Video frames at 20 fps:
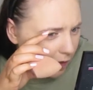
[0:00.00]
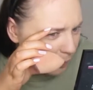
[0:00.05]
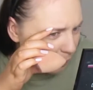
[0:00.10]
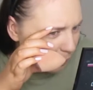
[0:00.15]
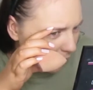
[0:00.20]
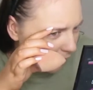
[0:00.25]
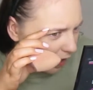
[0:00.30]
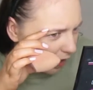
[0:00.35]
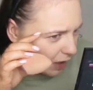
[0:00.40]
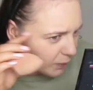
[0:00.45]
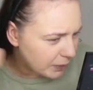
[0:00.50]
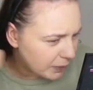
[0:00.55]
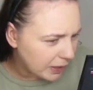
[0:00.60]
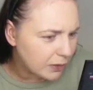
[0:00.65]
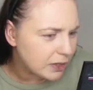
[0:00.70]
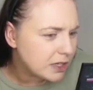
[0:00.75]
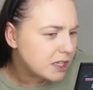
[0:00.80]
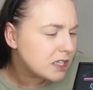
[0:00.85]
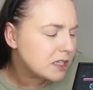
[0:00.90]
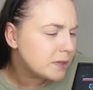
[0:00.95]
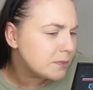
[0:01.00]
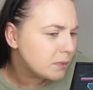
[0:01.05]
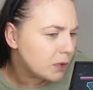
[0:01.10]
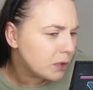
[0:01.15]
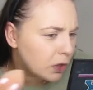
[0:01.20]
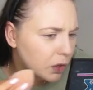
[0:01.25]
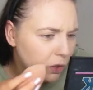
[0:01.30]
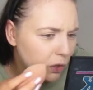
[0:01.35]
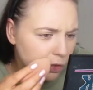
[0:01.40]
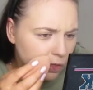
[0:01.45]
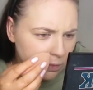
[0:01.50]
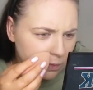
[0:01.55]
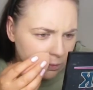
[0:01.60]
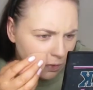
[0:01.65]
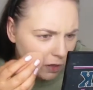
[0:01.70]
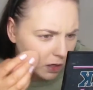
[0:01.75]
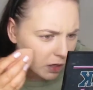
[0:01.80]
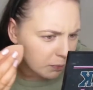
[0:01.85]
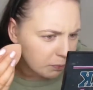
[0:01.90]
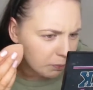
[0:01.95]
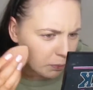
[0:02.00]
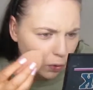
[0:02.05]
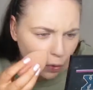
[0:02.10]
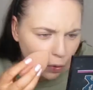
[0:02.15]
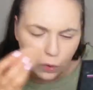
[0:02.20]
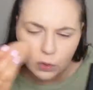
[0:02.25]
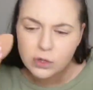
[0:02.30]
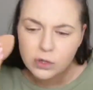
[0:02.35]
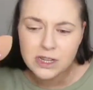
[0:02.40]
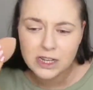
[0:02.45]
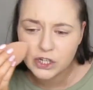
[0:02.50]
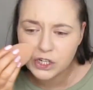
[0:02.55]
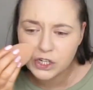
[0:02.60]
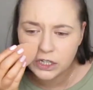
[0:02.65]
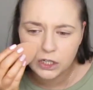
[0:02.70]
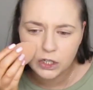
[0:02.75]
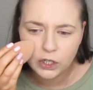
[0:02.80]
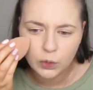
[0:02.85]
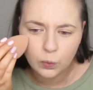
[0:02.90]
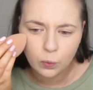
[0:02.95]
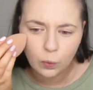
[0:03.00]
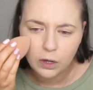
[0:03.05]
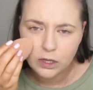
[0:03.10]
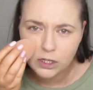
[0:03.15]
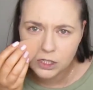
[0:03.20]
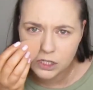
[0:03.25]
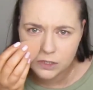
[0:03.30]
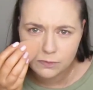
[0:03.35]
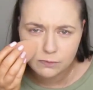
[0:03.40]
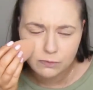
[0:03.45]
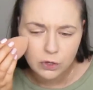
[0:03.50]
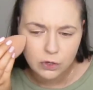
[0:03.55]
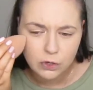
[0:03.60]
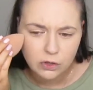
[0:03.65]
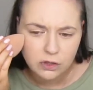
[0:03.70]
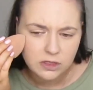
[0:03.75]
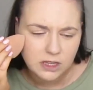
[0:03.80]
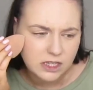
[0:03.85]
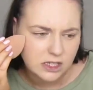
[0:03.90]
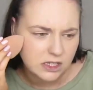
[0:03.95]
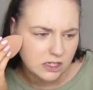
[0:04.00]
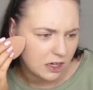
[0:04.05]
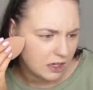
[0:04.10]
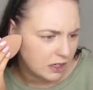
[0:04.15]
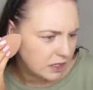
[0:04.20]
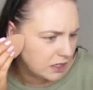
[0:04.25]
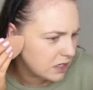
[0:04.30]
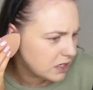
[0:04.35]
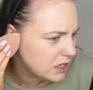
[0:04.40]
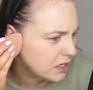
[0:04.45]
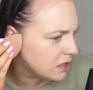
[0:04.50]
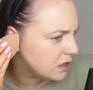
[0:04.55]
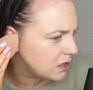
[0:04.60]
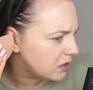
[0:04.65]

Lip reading: My eyebrow is smooth. My pores actually look quite smooth on this side.